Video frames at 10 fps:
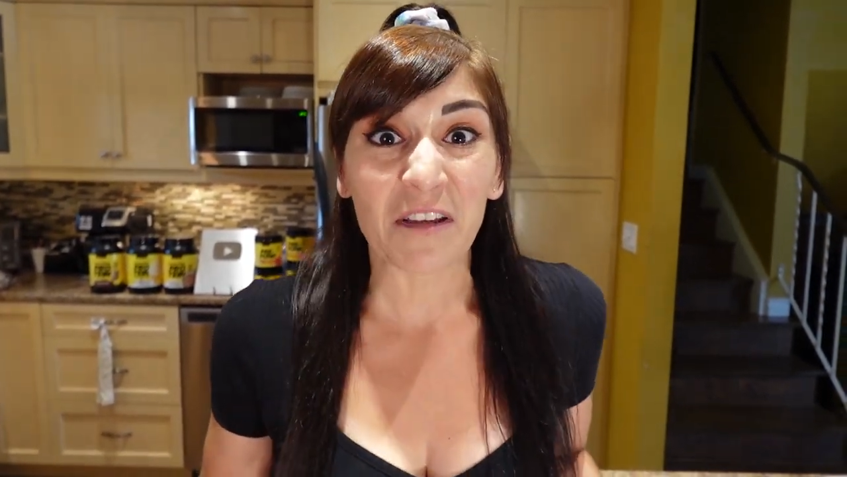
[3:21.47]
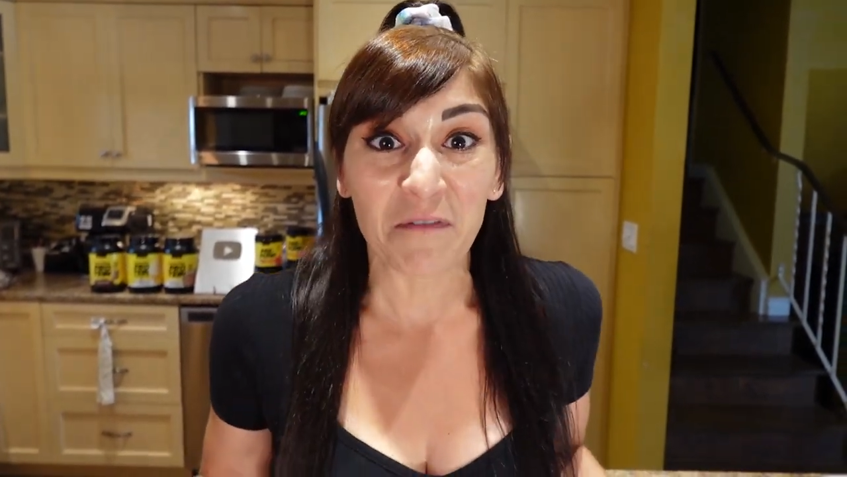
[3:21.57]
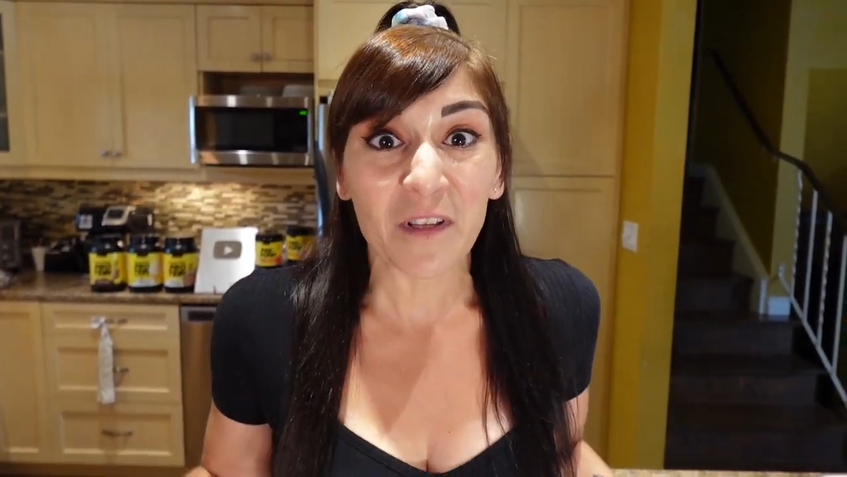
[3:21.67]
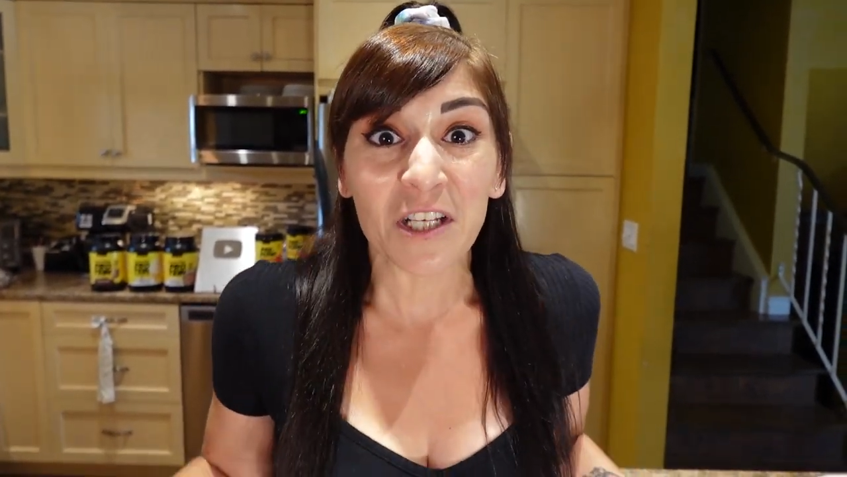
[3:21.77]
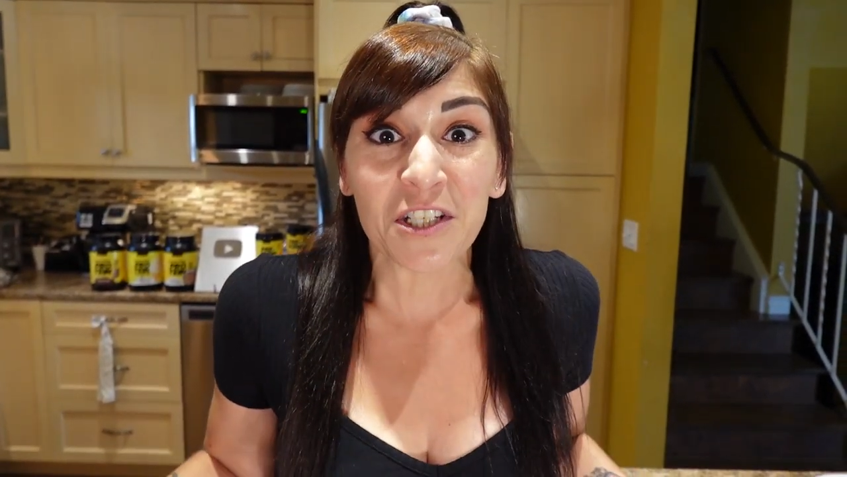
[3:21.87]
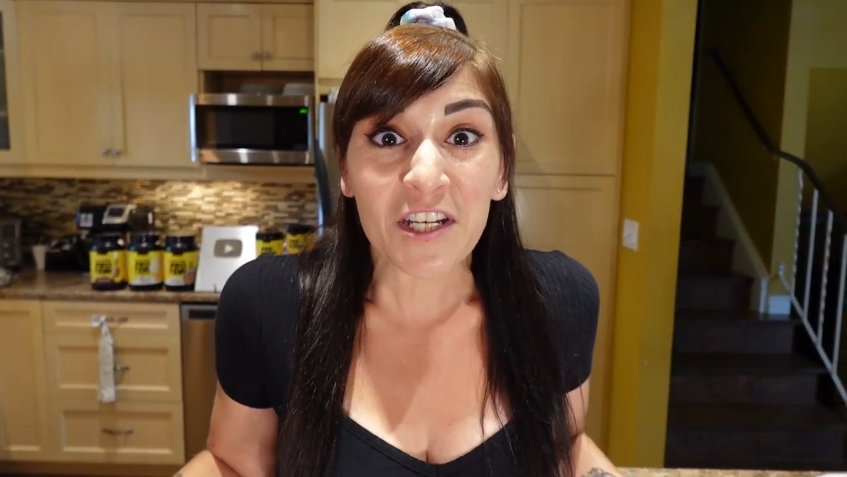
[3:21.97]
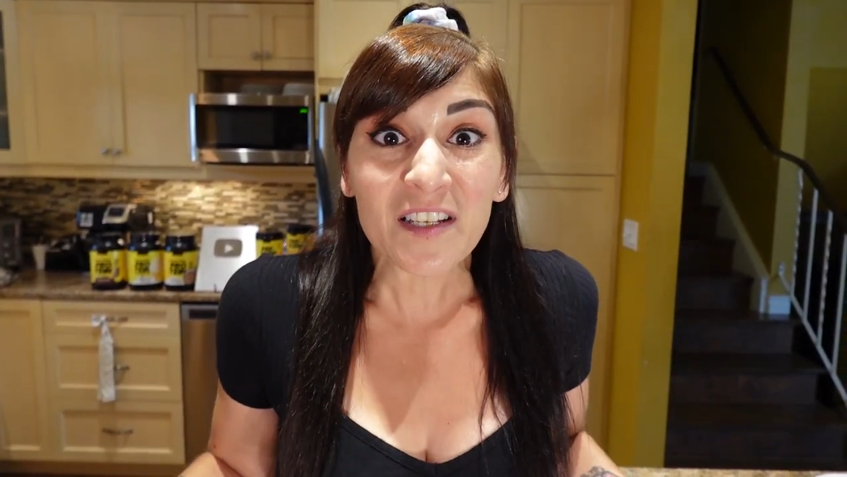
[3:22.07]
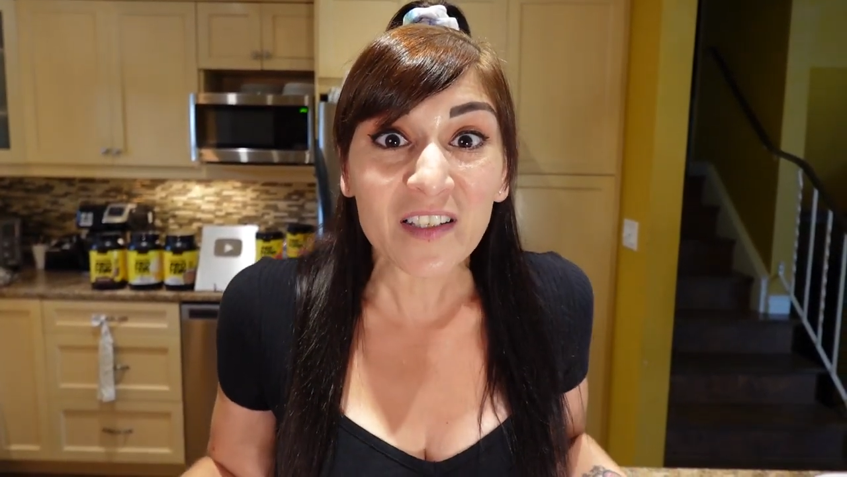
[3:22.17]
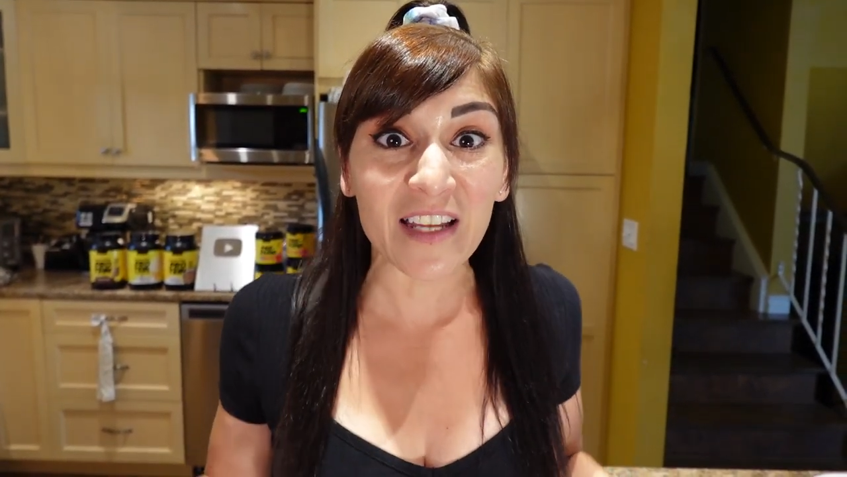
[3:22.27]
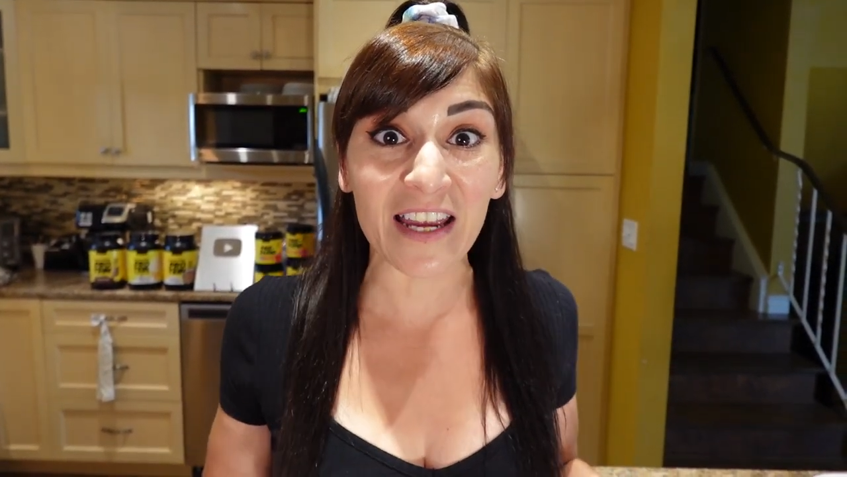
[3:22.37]
Philly
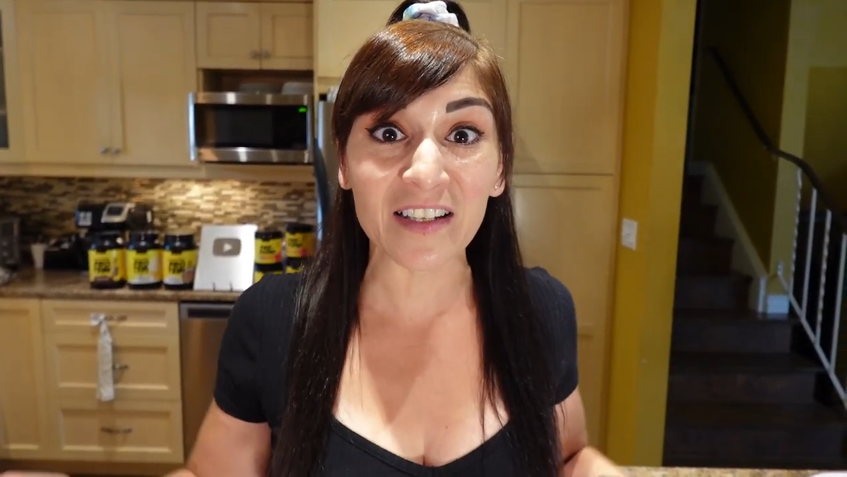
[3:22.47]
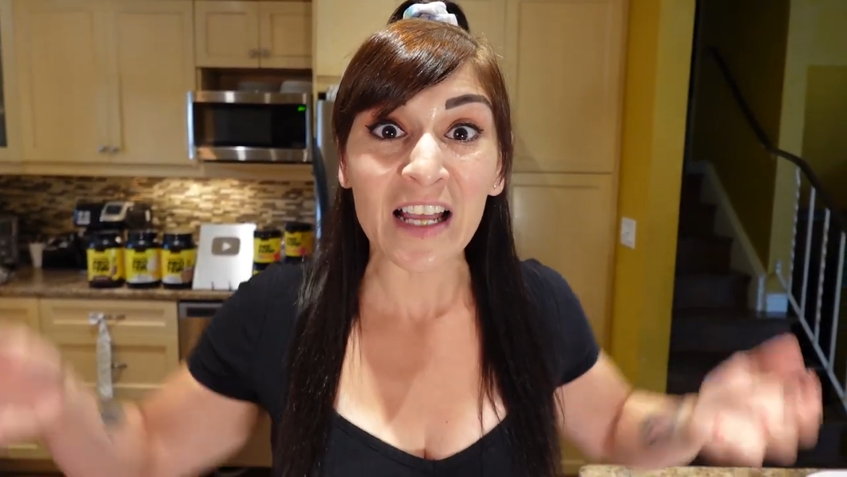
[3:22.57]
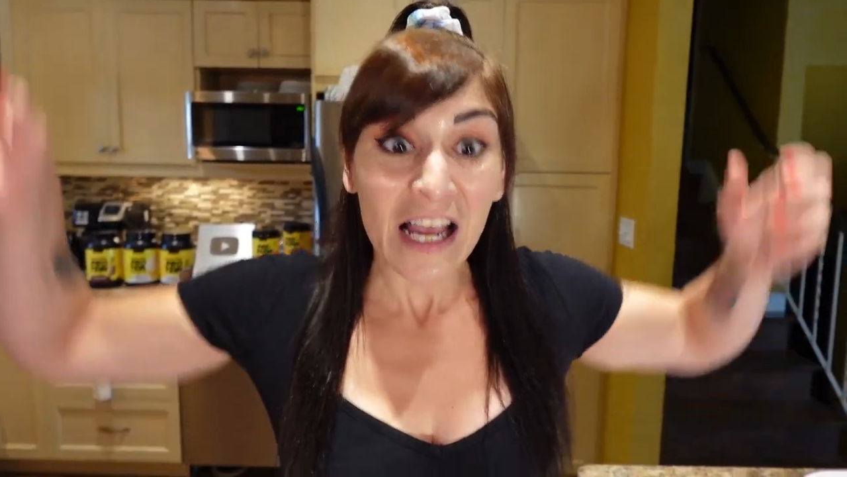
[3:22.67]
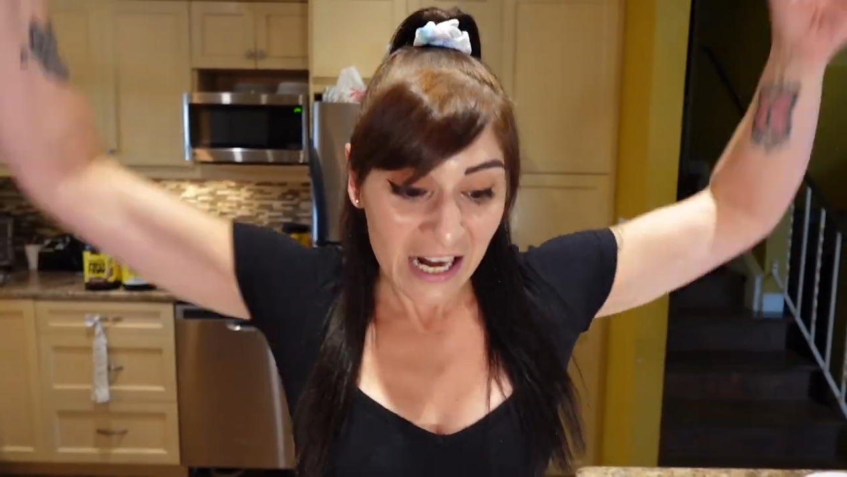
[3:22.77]
cheesesteaks